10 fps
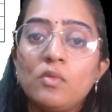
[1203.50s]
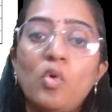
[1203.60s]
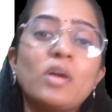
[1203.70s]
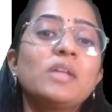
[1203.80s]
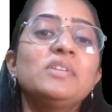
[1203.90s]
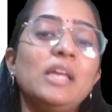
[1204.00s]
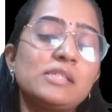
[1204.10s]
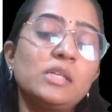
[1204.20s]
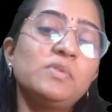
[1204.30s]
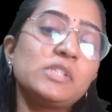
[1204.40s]
Whatever the
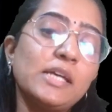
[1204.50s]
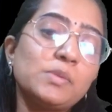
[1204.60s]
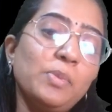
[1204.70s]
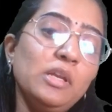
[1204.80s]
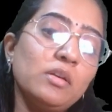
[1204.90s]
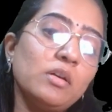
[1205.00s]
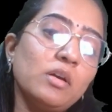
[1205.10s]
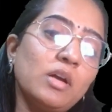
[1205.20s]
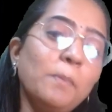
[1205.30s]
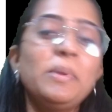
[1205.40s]
asset which has been
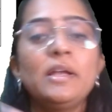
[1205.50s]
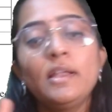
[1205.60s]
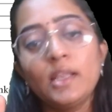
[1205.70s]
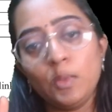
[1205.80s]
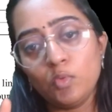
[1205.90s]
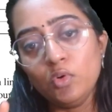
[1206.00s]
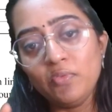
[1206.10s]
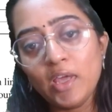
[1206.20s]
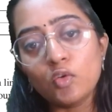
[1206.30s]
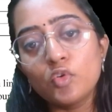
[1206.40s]
completely
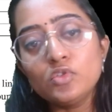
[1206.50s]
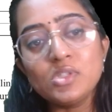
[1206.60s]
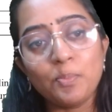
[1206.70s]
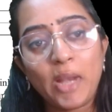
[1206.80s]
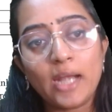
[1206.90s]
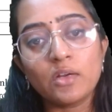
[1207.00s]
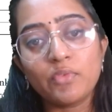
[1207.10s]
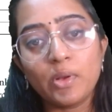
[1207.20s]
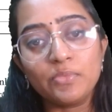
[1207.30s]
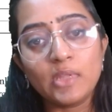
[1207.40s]
removed, we are going to
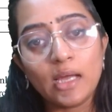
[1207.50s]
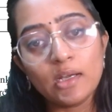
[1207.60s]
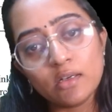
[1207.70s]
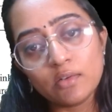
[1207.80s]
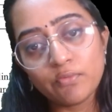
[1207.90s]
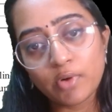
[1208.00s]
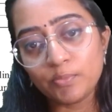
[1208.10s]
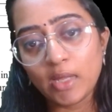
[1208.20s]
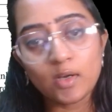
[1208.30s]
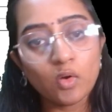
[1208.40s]
subtract from that
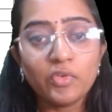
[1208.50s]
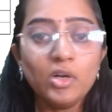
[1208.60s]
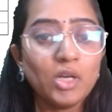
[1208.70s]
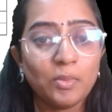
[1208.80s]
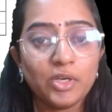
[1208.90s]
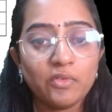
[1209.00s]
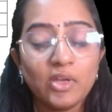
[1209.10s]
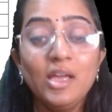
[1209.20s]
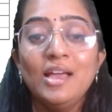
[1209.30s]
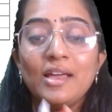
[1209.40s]
of your
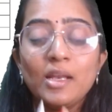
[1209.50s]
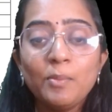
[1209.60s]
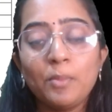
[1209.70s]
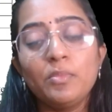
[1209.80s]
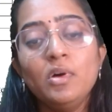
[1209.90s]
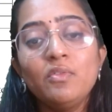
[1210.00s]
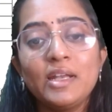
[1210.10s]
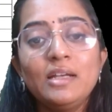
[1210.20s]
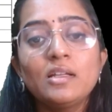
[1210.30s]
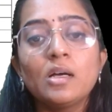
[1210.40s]
WDV. Remember,
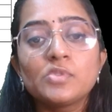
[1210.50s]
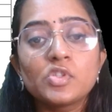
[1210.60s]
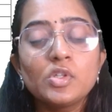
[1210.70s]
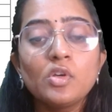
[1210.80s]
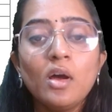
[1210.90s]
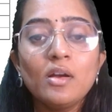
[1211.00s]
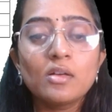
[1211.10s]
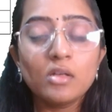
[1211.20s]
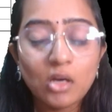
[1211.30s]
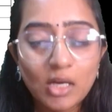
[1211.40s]
when it comes to your
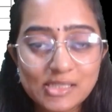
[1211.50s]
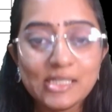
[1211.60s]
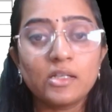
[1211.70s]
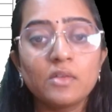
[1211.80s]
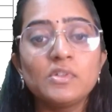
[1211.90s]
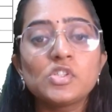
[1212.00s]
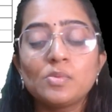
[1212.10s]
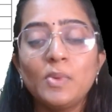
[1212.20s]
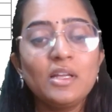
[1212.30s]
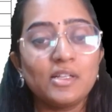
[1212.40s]
SIT, which
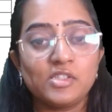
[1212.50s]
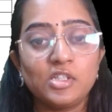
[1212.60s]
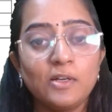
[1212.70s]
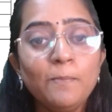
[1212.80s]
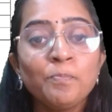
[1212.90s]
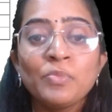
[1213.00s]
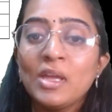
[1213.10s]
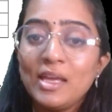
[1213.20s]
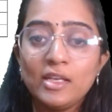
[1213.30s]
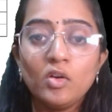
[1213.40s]
is being considered
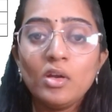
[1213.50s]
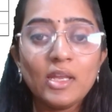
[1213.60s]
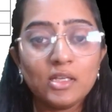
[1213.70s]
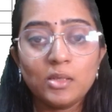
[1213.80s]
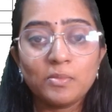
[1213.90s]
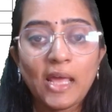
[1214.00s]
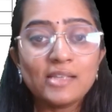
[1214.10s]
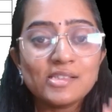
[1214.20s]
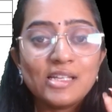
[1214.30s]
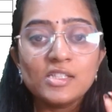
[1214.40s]
in your income
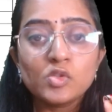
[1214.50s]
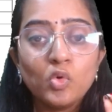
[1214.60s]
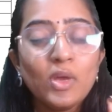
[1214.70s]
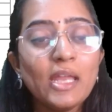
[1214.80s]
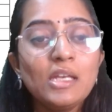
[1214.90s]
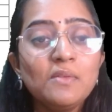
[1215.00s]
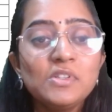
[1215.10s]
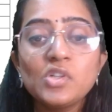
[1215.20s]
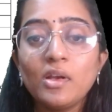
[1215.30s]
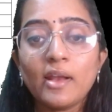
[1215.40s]
tax, there is no
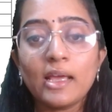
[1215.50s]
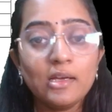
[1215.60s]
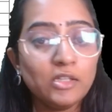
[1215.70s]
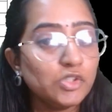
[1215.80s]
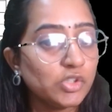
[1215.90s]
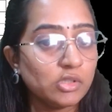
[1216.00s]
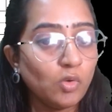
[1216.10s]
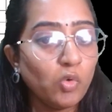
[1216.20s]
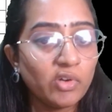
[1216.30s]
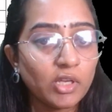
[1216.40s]
individual recognition
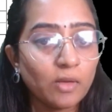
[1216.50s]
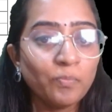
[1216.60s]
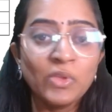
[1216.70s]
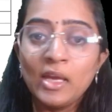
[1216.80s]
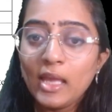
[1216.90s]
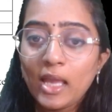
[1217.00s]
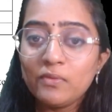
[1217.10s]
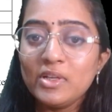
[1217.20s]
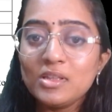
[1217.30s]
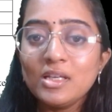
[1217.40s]
over here.
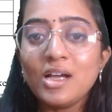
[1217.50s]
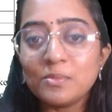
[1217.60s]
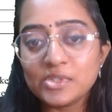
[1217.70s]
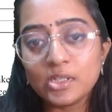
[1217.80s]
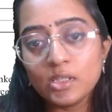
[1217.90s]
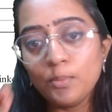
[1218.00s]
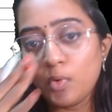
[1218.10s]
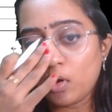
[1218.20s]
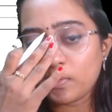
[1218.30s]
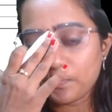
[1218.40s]
Everything comes under the
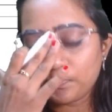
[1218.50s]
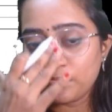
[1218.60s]
block.